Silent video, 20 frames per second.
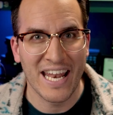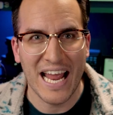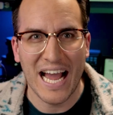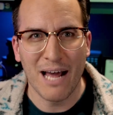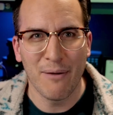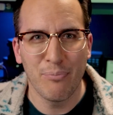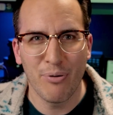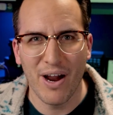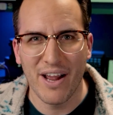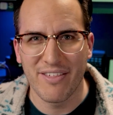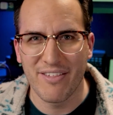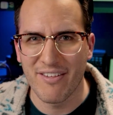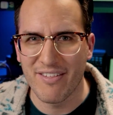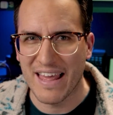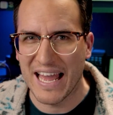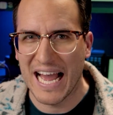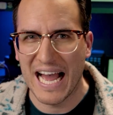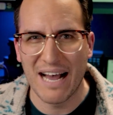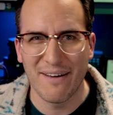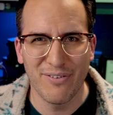ad prices
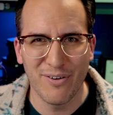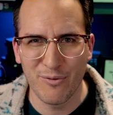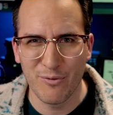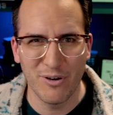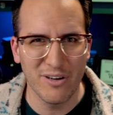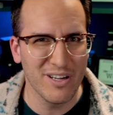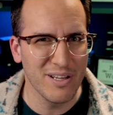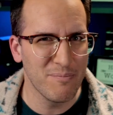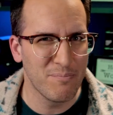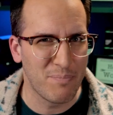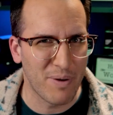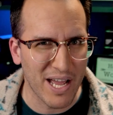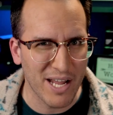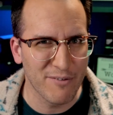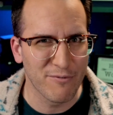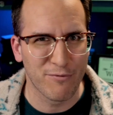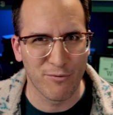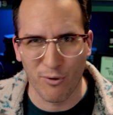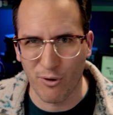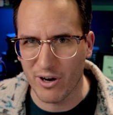haven't really been
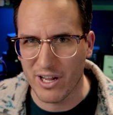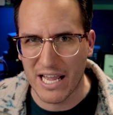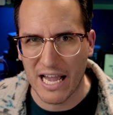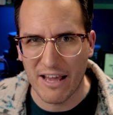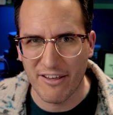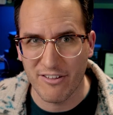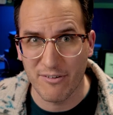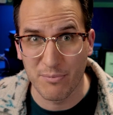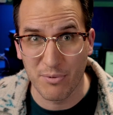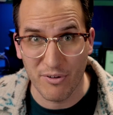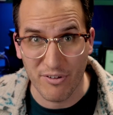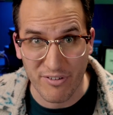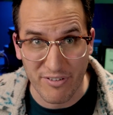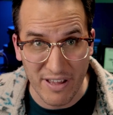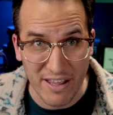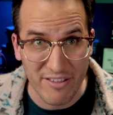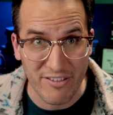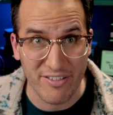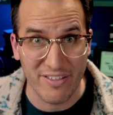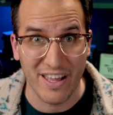forecastable
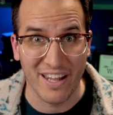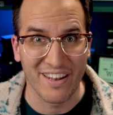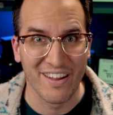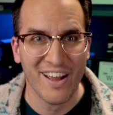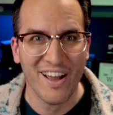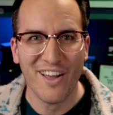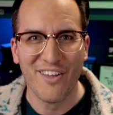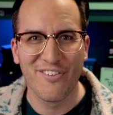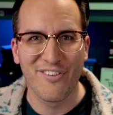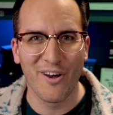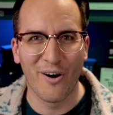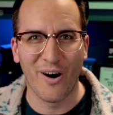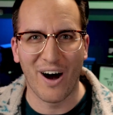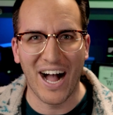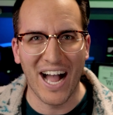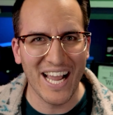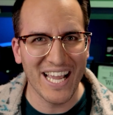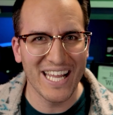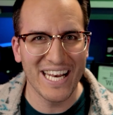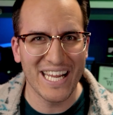since then. So
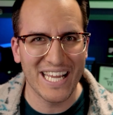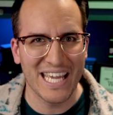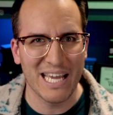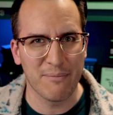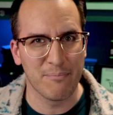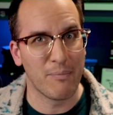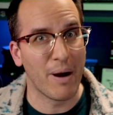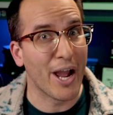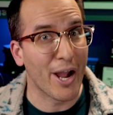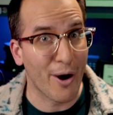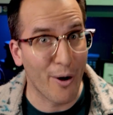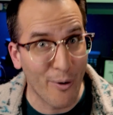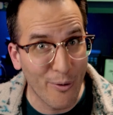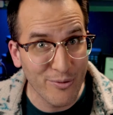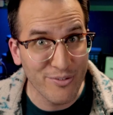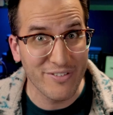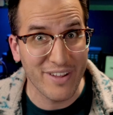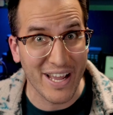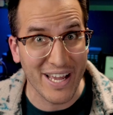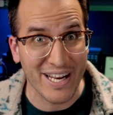I'm going to get my
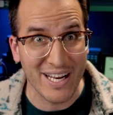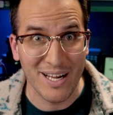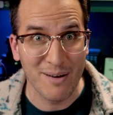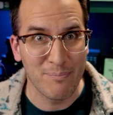own data